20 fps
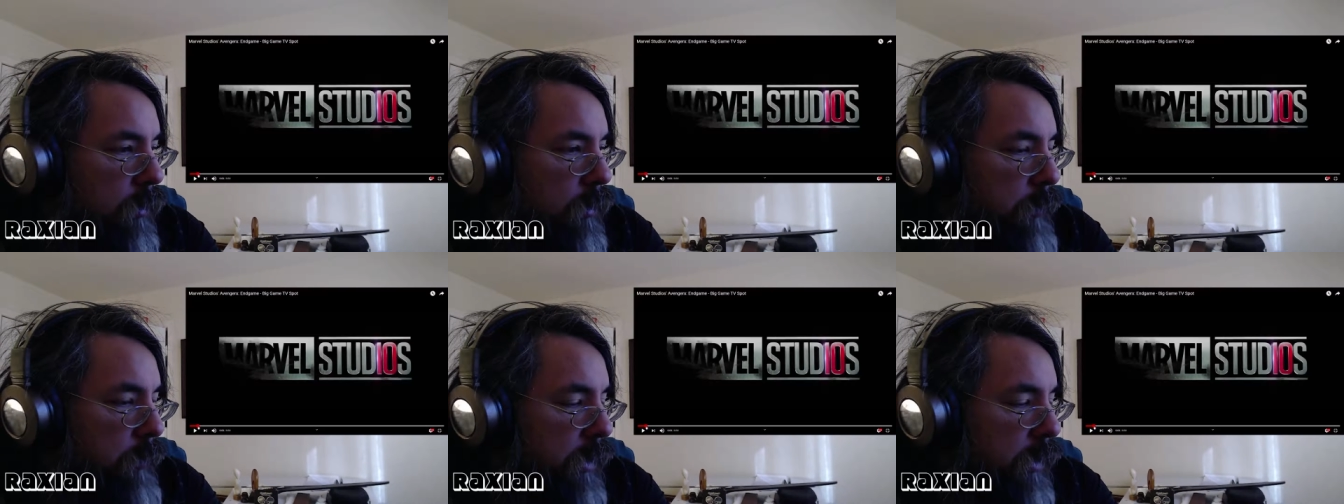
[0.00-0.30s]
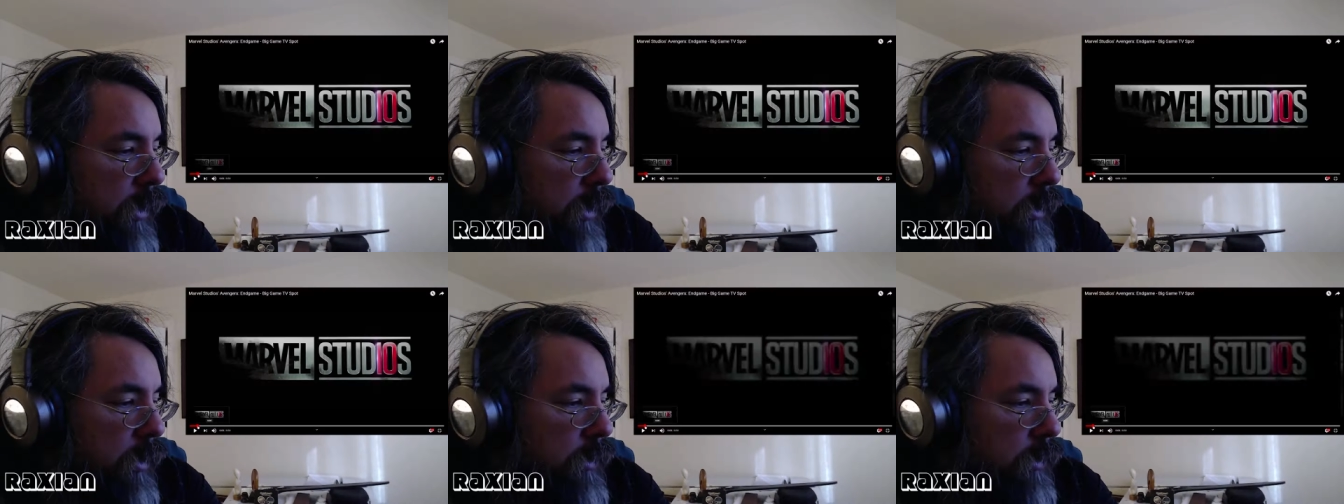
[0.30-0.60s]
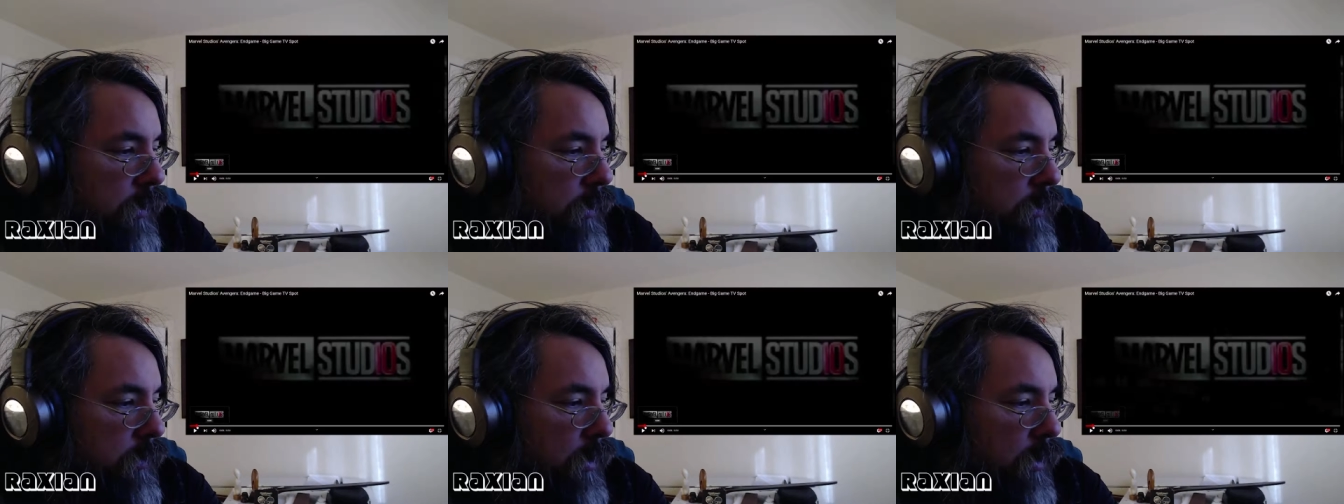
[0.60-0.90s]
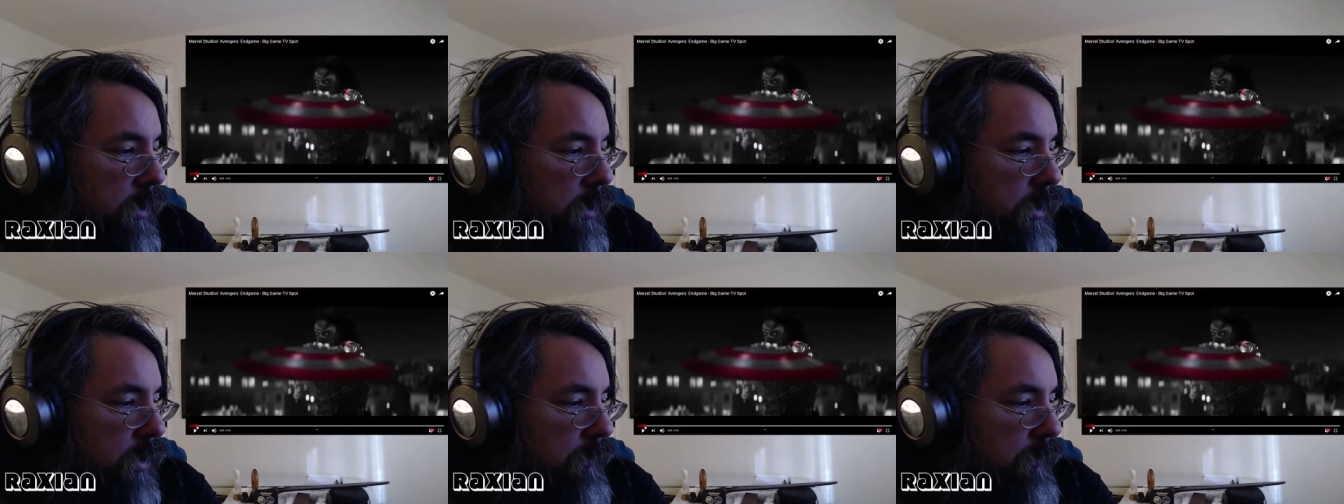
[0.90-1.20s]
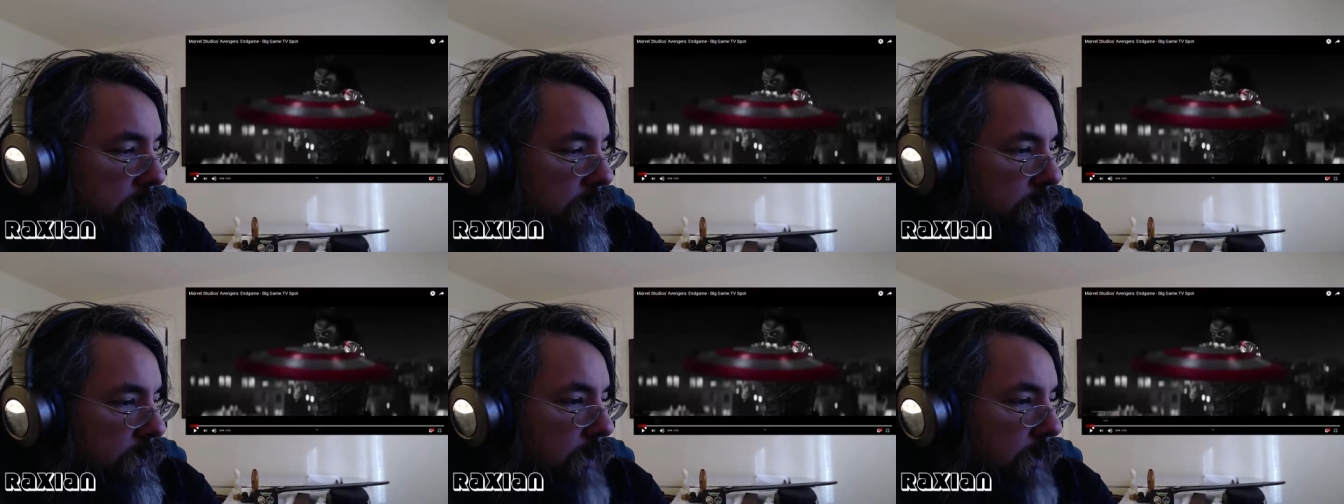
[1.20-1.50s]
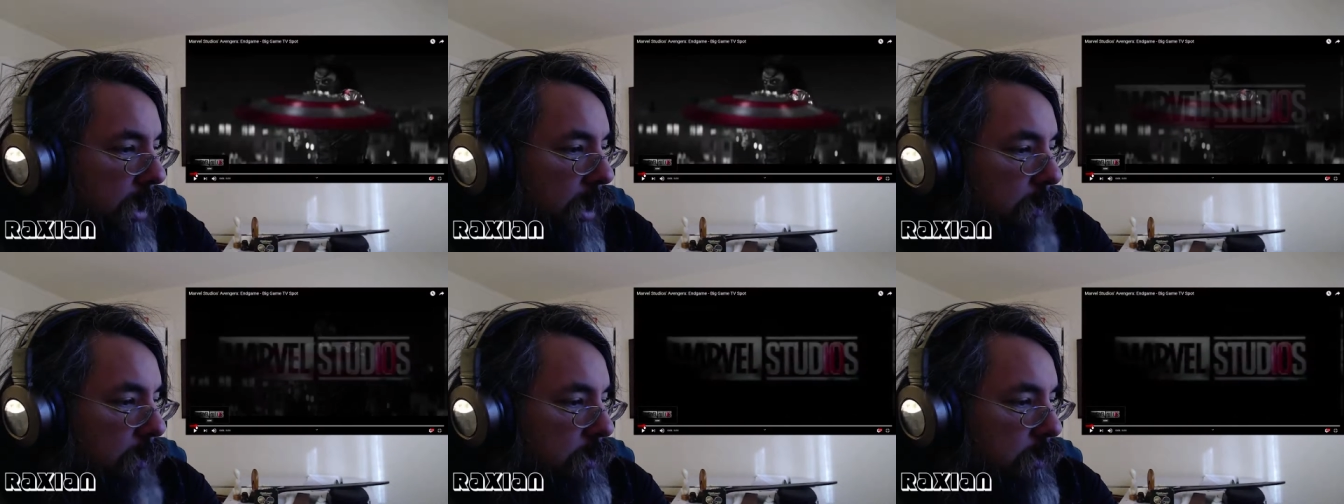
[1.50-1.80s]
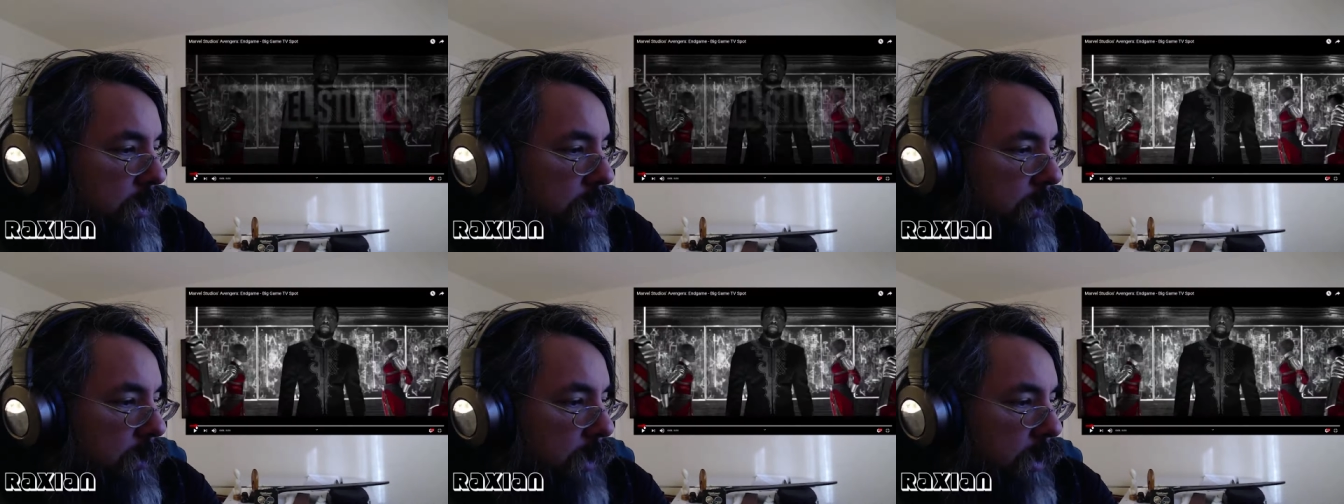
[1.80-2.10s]
but then it shows all these different frames.
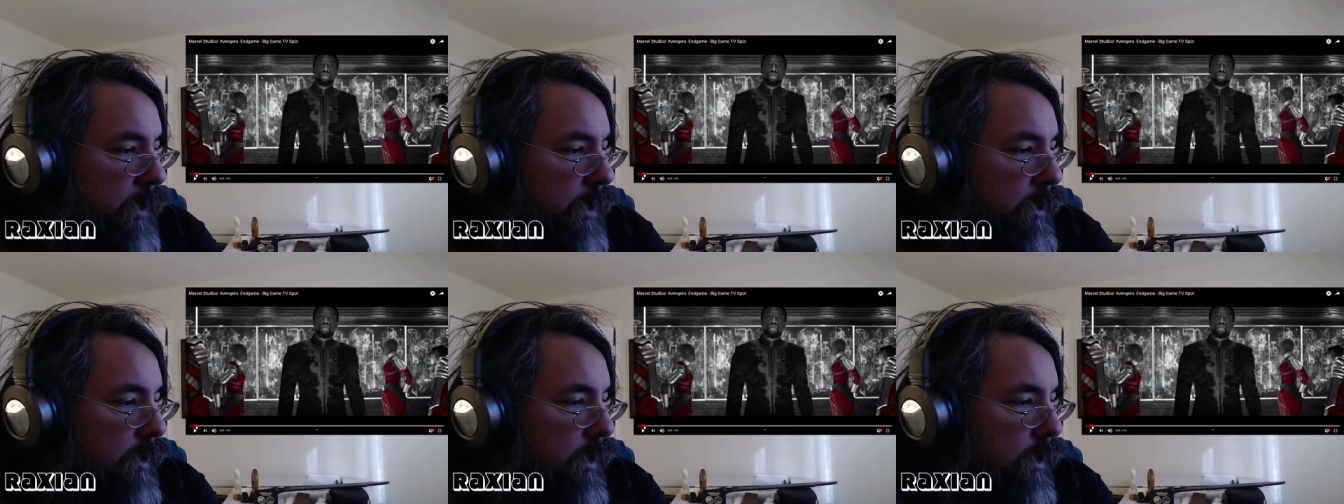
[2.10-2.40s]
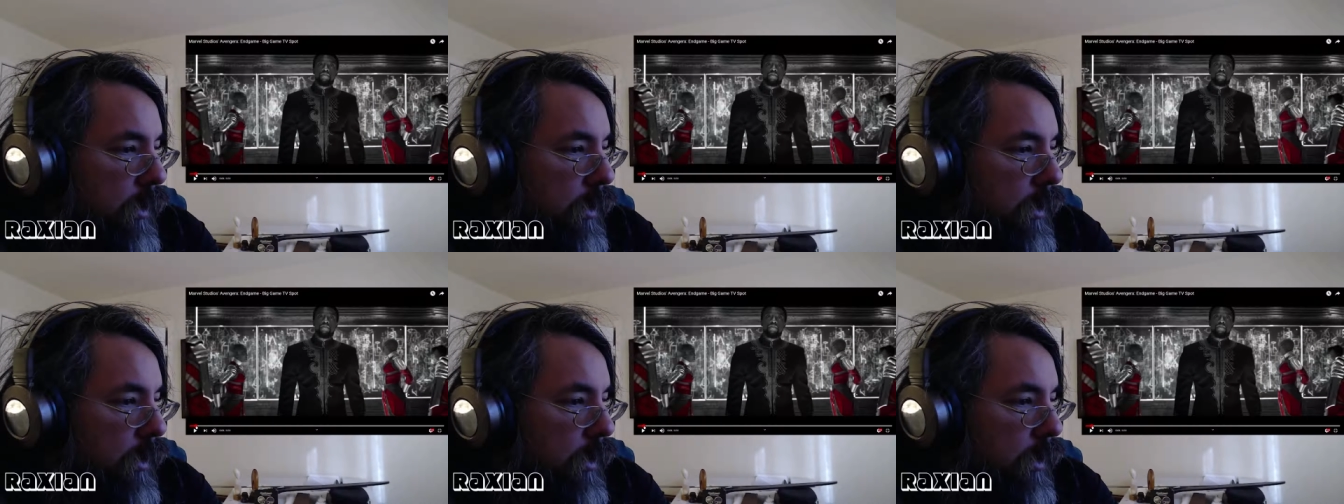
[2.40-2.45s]
So there,